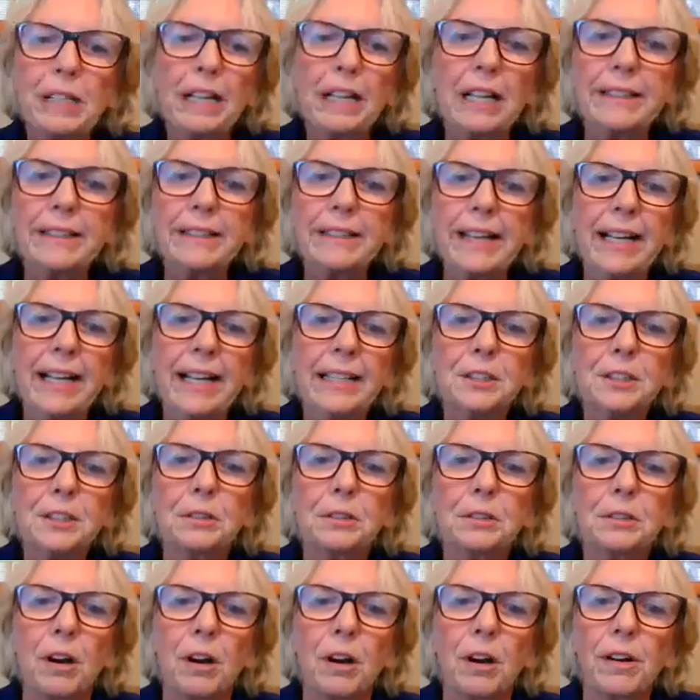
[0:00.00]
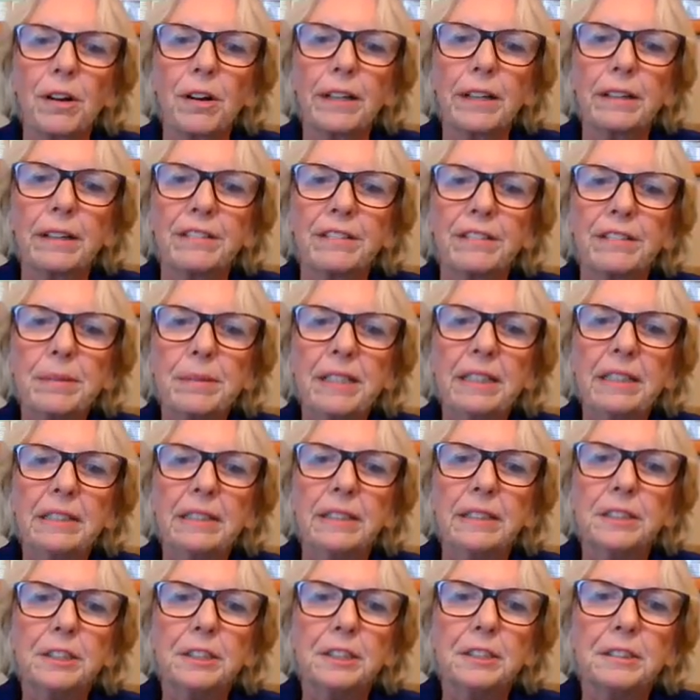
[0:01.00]
out the asshole card on the
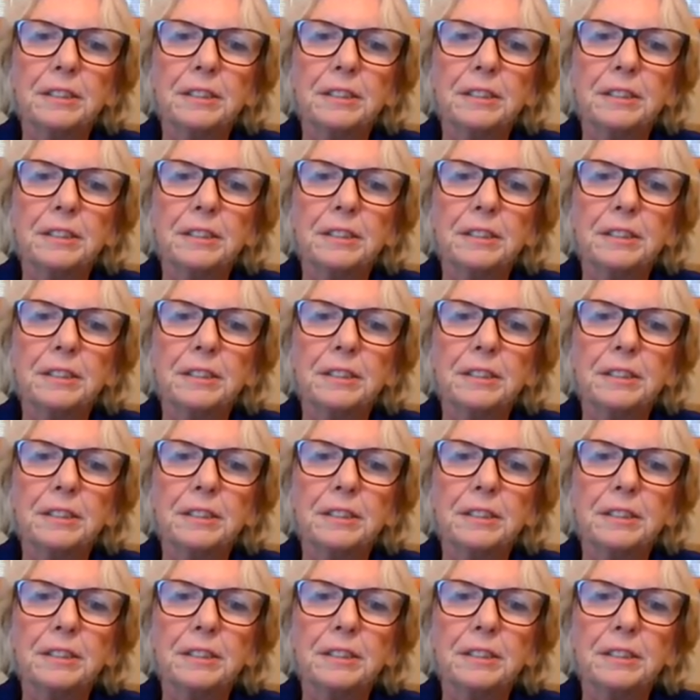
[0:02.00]
VP, did you?